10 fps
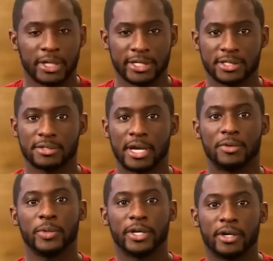That's
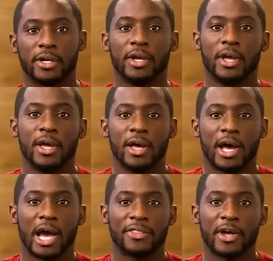kind of weird.
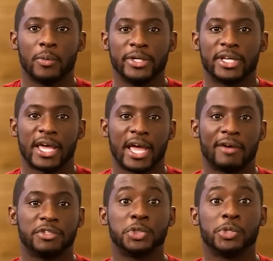I thought we could
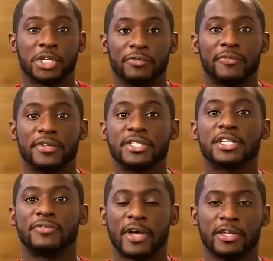have two hundred
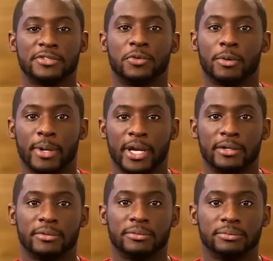fifty-six values for a byte.
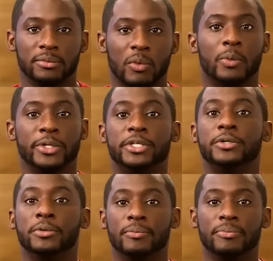Well, we
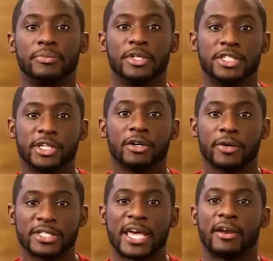do. The
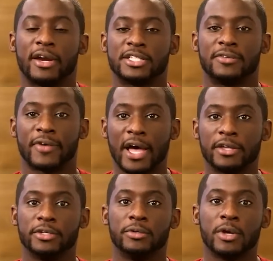zero is counted as a
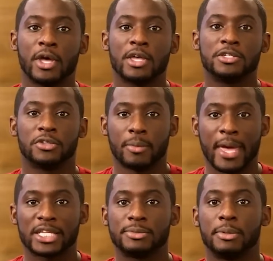value, so the
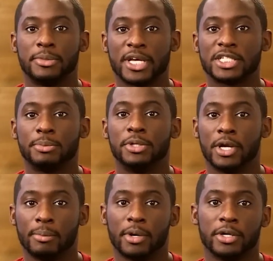maximum decimal
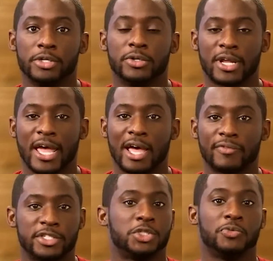number you can
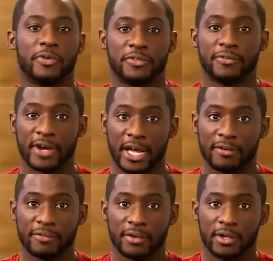have is two hundred
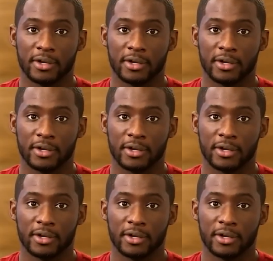fifty-five.